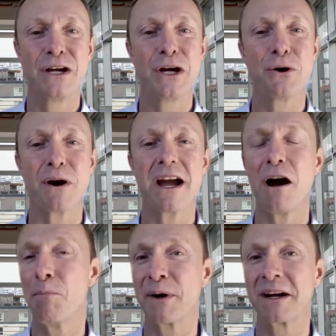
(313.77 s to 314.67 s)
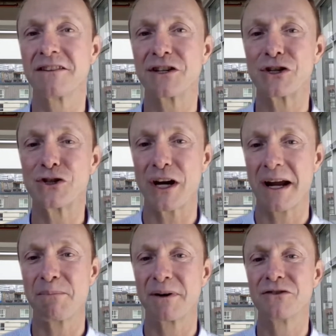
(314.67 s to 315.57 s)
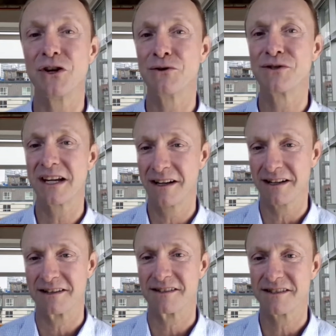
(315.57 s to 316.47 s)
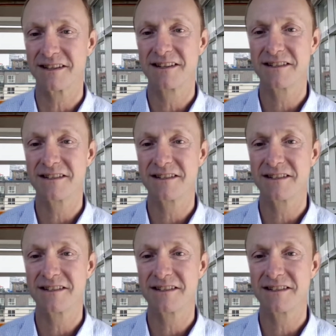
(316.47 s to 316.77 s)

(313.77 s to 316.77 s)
who are helping to shape New Zealand's